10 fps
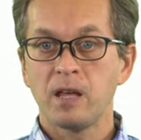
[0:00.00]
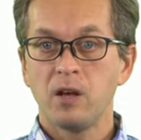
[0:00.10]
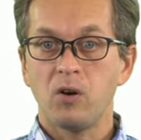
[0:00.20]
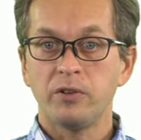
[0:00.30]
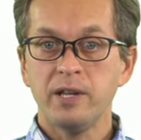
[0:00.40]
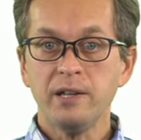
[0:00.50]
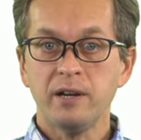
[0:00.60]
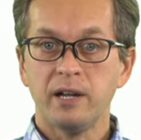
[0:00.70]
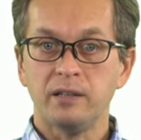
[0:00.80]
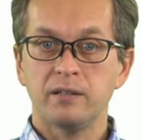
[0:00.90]
On the other
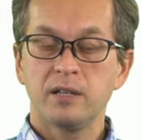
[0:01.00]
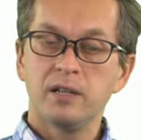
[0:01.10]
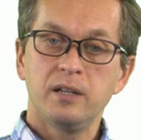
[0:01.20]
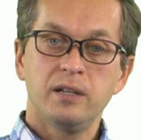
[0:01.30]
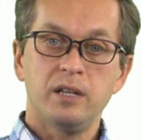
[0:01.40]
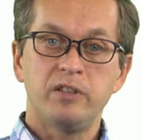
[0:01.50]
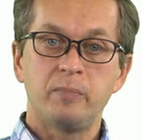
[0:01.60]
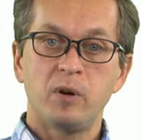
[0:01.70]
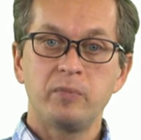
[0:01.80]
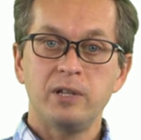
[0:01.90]
hand, if the
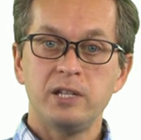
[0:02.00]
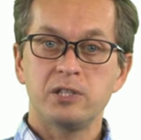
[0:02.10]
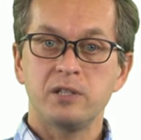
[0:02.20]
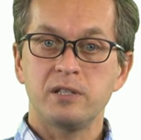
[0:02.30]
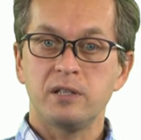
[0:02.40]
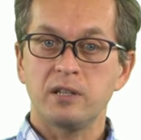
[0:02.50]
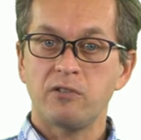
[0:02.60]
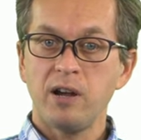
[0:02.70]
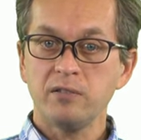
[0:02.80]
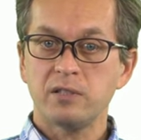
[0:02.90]
population is in the
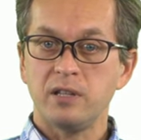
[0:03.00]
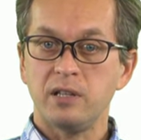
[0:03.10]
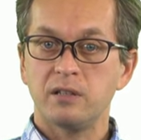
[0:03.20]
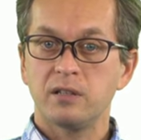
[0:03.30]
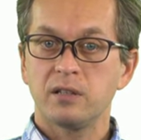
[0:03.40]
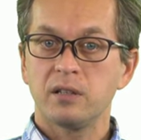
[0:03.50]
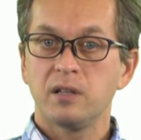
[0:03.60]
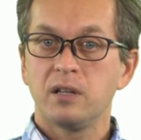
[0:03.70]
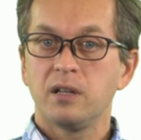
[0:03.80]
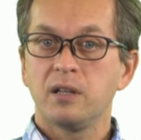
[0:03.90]
ground state,
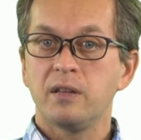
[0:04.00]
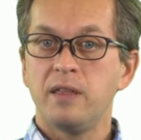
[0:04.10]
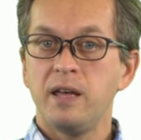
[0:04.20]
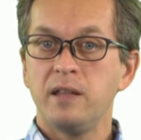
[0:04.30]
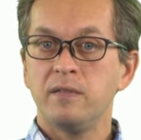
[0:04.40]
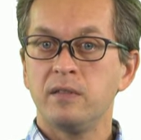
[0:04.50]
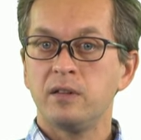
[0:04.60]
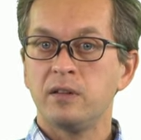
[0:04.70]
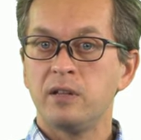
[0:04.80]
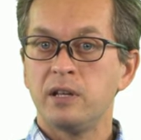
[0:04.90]
then
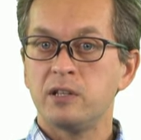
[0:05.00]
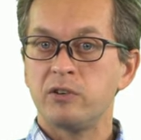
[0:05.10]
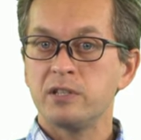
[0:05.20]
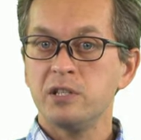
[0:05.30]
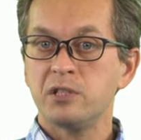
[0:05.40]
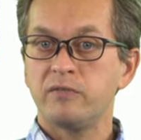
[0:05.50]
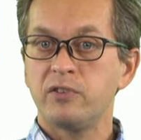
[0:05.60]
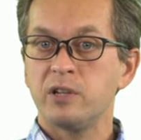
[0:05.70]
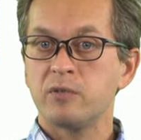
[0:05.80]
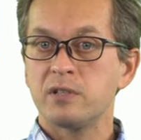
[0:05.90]
the transition
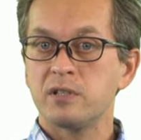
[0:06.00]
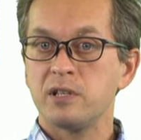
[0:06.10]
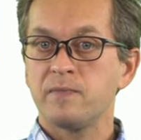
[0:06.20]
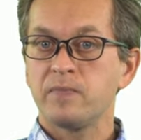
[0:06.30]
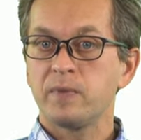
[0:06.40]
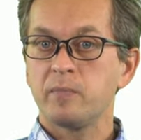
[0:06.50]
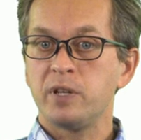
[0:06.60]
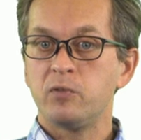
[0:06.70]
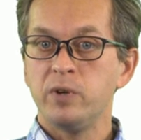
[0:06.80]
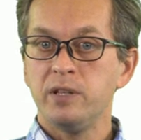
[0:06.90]
frequency
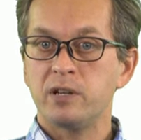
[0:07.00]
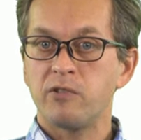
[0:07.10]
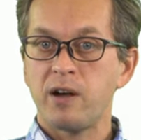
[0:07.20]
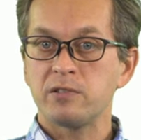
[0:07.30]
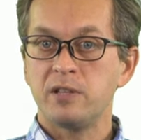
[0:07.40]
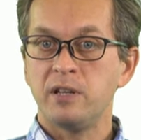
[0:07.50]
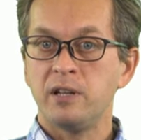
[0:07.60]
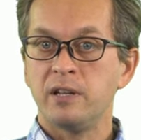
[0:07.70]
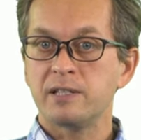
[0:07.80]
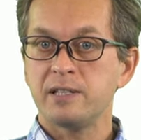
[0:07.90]
between the ground state and
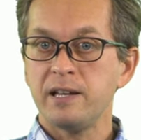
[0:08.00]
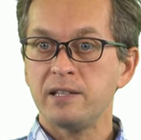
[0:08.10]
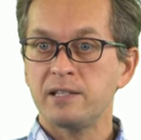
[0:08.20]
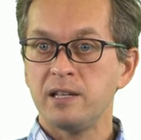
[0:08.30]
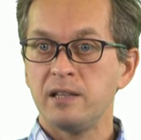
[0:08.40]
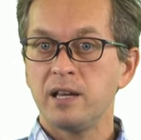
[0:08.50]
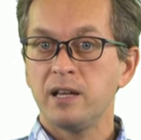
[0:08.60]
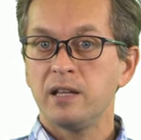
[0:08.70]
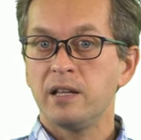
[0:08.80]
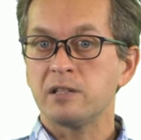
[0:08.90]
excited state
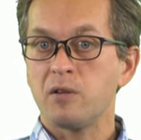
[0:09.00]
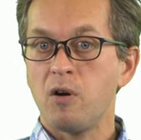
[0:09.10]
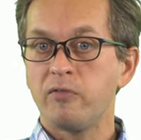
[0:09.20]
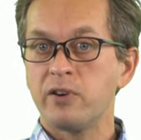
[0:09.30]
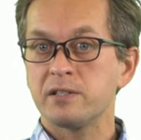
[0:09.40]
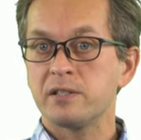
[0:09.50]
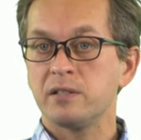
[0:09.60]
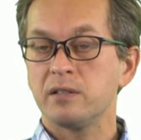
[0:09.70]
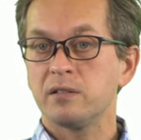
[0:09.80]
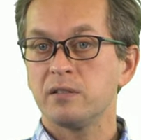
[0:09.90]
is
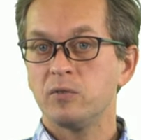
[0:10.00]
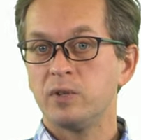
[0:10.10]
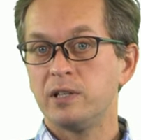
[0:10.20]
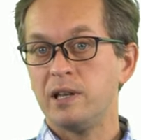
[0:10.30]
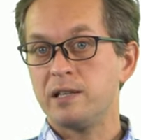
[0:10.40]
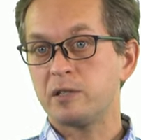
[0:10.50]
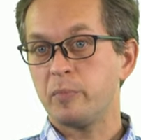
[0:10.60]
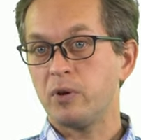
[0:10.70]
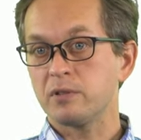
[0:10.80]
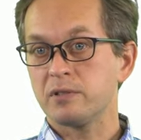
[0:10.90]
off-resonant with the laser
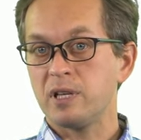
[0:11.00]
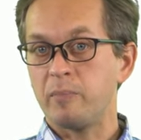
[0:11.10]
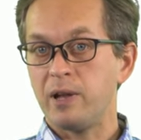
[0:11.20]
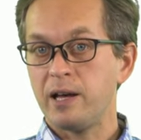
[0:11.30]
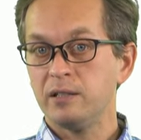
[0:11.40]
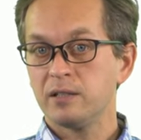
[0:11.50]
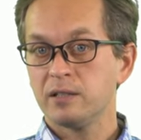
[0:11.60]
pulse applied,